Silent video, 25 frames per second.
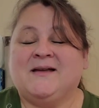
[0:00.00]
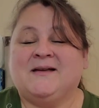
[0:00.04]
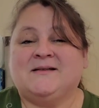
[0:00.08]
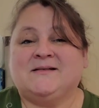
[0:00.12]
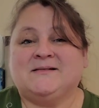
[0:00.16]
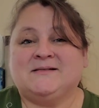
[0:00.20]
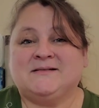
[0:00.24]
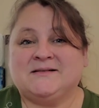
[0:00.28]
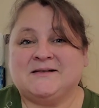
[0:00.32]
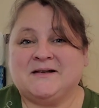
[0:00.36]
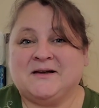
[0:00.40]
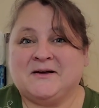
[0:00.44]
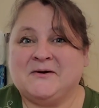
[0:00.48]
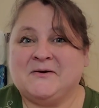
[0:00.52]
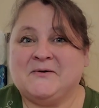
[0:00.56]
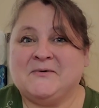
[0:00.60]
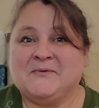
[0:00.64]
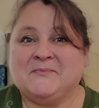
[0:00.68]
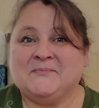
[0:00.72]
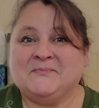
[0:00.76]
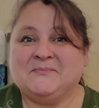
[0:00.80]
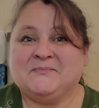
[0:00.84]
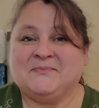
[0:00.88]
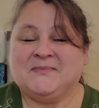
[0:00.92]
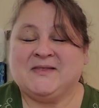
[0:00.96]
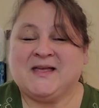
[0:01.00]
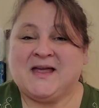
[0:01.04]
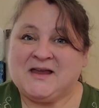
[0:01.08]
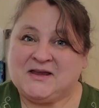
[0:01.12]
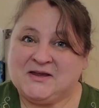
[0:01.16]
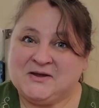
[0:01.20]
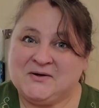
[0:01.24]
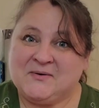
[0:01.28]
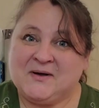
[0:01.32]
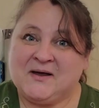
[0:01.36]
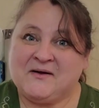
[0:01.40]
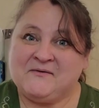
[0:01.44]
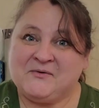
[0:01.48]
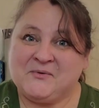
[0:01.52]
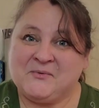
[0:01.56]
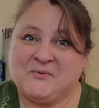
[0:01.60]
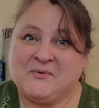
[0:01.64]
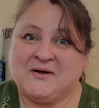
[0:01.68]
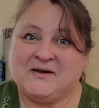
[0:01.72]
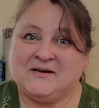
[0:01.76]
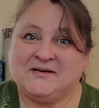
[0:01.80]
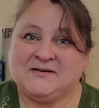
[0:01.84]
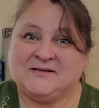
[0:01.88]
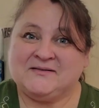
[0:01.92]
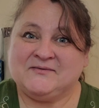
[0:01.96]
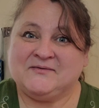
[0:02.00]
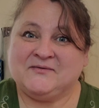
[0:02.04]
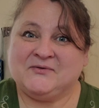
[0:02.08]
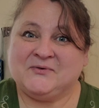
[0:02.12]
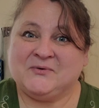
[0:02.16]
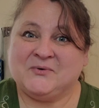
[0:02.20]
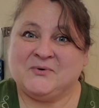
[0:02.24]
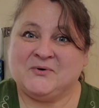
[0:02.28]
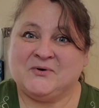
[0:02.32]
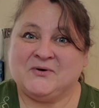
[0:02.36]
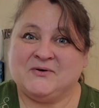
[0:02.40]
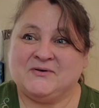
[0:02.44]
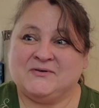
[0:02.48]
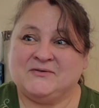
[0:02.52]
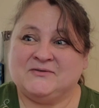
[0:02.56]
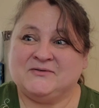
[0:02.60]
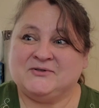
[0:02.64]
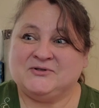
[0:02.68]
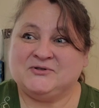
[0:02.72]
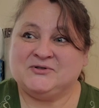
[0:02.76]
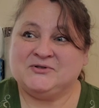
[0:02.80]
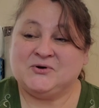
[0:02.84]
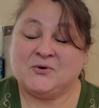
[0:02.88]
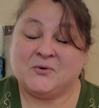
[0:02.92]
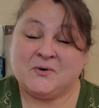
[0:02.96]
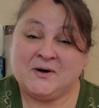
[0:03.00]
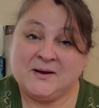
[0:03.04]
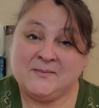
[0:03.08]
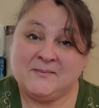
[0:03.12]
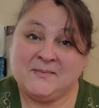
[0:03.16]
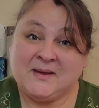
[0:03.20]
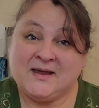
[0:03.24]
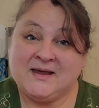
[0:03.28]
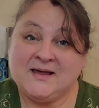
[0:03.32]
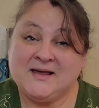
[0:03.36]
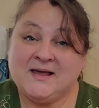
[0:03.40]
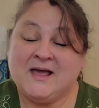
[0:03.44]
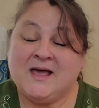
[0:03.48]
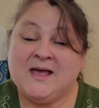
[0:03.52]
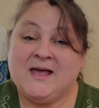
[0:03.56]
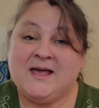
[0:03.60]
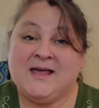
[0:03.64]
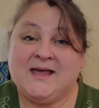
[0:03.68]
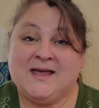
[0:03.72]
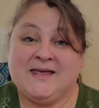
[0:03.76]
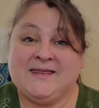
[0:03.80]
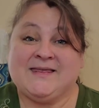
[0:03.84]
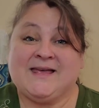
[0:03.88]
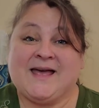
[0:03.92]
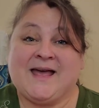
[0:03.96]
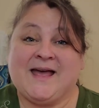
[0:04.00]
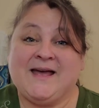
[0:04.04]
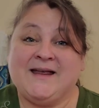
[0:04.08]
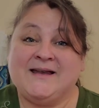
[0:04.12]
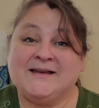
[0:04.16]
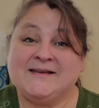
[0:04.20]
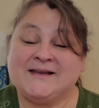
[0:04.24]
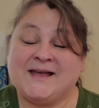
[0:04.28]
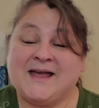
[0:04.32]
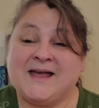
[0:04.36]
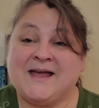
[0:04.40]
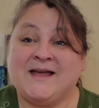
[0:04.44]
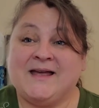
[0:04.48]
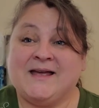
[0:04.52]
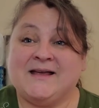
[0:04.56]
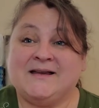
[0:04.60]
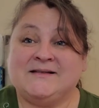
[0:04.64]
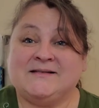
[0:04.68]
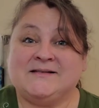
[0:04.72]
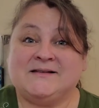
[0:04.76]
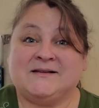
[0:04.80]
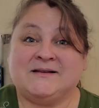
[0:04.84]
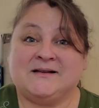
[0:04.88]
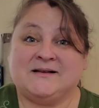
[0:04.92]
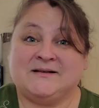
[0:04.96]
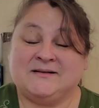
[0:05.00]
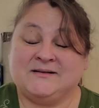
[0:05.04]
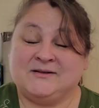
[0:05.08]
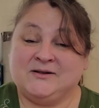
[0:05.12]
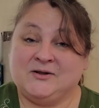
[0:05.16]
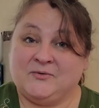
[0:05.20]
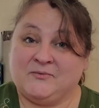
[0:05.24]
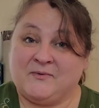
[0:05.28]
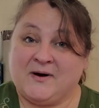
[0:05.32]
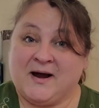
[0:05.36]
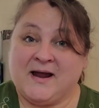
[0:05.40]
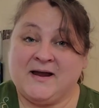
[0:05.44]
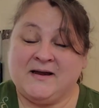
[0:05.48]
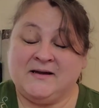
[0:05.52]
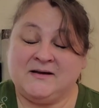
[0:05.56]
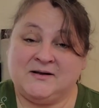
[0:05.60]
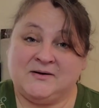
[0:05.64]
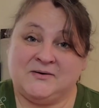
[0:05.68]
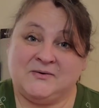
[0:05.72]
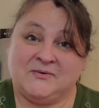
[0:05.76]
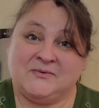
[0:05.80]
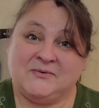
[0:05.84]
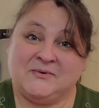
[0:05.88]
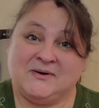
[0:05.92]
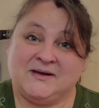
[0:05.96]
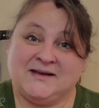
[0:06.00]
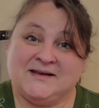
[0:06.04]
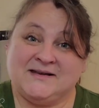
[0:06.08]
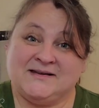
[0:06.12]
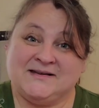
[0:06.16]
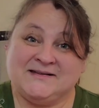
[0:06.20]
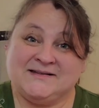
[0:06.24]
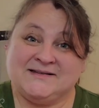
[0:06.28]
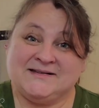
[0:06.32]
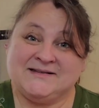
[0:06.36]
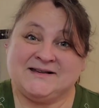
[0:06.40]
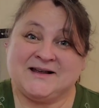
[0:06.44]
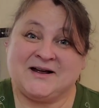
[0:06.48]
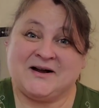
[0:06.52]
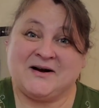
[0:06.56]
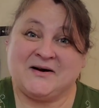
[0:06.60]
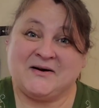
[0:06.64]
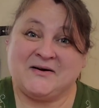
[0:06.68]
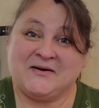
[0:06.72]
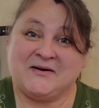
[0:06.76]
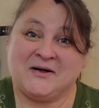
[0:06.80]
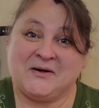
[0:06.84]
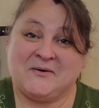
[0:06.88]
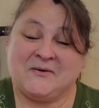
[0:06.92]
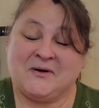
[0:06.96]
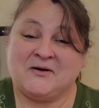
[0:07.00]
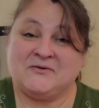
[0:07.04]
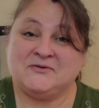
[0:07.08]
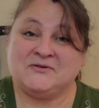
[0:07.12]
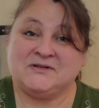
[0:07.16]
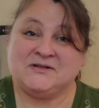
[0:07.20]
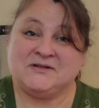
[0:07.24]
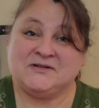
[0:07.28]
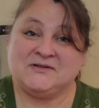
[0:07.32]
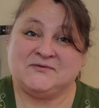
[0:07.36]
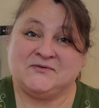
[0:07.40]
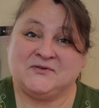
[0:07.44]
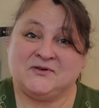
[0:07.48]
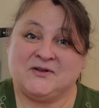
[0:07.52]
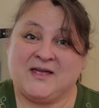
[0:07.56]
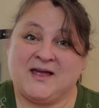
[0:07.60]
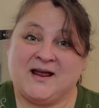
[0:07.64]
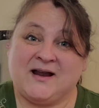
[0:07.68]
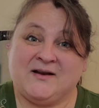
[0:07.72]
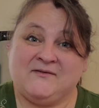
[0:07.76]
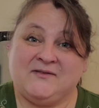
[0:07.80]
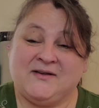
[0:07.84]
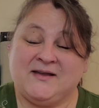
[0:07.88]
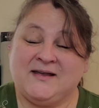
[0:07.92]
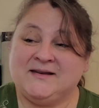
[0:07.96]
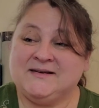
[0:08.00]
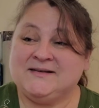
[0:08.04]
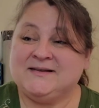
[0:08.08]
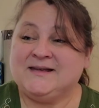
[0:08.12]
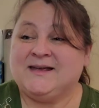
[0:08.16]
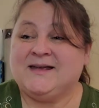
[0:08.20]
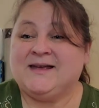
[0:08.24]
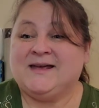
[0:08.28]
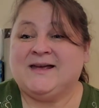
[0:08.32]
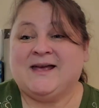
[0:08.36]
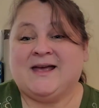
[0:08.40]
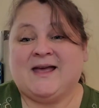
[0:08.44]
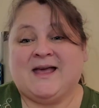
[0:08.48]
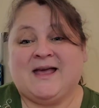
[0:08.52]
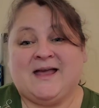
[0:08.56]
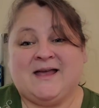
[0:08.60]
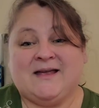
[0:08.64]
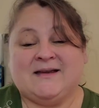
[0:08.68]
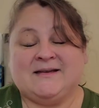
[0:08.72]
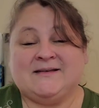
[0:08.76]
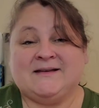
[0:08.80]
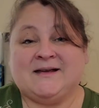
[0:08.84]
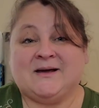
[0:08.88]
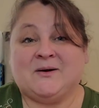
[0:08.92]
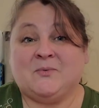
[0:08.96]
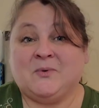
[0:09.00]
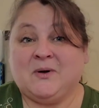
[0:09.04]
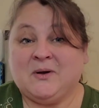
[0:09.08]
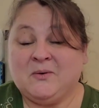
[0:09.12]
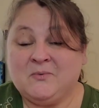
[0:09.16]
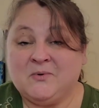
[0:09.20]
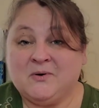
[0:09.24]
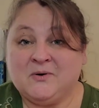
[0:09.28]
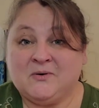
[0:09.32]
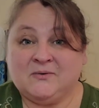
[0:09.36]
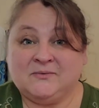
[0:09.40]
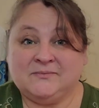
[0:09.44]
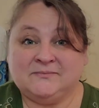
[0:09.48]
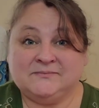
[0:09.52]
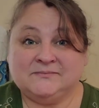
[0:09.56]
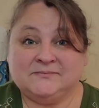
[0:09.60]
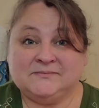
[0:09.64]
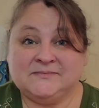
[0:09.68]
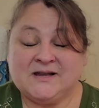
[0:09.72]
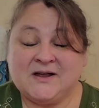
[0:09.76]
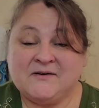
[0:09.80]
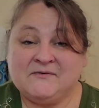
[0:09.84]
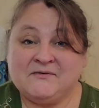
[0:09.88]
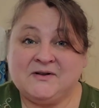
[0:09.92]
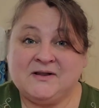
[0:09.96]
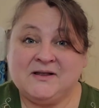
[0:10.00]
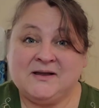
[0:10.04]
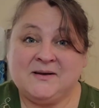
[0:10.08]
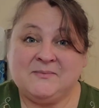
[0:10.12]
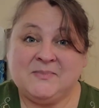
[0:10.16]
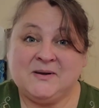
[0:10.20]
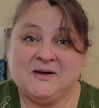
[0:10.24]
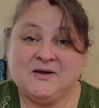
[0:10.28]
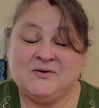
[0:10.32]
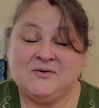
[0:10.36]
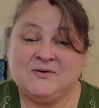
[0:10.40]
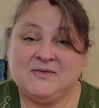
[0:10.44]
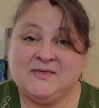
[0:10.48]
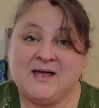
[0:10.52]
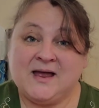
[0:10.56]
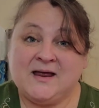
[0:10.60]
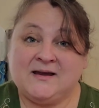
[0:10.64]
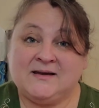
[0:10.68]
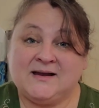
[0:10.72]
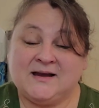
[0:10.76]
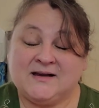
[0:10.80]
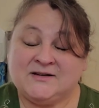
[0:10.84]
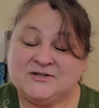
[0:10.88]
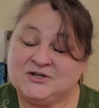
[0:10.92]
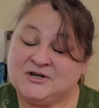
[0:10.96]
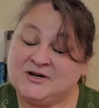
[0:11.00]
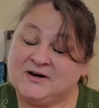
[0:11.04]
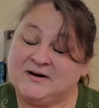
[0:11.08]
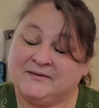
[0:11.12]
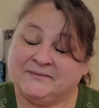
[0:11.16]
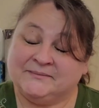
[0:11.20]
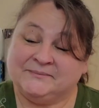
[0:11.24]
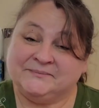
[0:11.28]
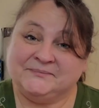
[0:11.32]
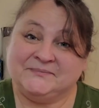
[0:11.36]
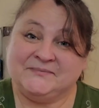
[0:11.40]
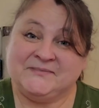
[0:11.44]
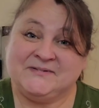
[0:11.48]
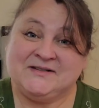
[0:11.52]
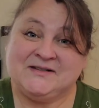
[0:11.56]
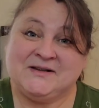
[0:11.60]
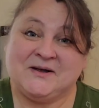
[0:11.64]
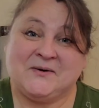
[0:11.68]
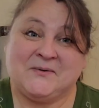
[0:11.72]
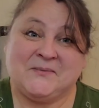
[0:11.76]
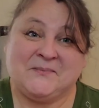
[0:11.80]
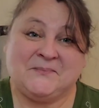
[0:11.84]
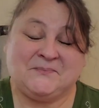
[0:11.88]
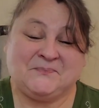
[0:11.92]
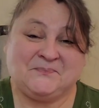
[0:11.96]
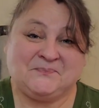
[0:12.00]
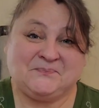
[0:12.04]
So thank you everyone for joining me in that and Lorraine, who is our co-hostess for that event. And uh, we will definitely be doing that next year. So